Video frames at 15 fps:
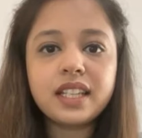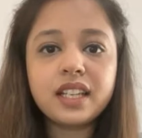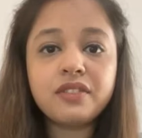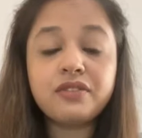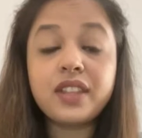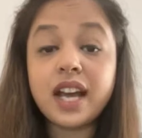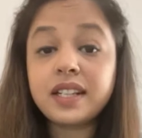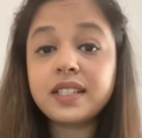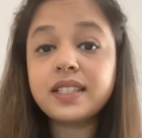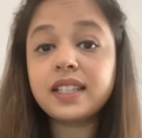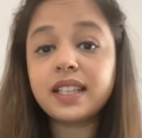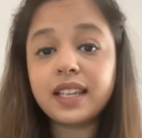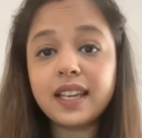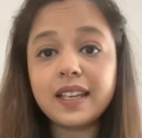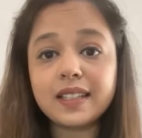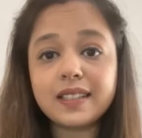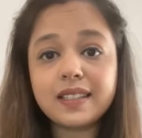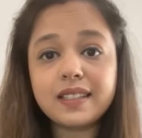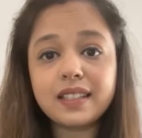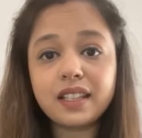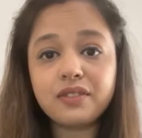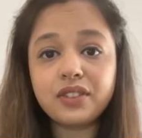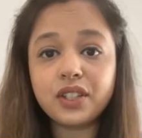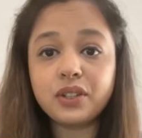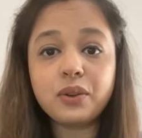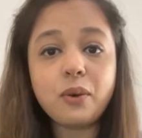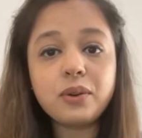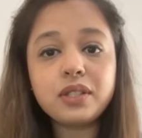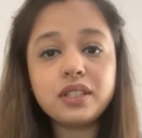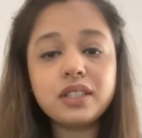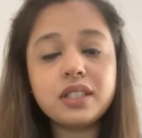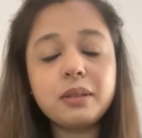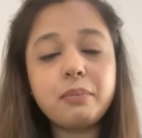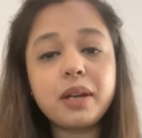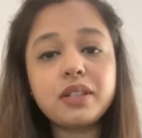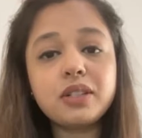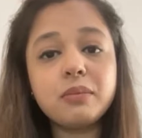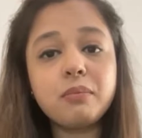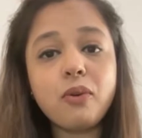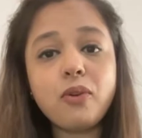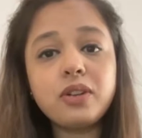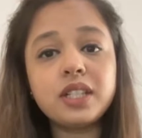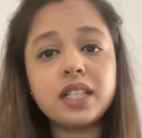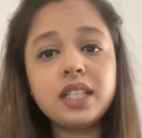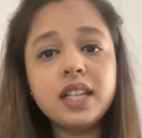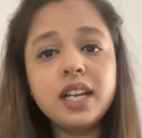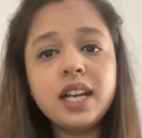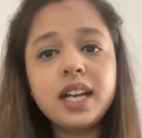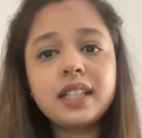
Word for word: If that is the case, if they are not an independent body,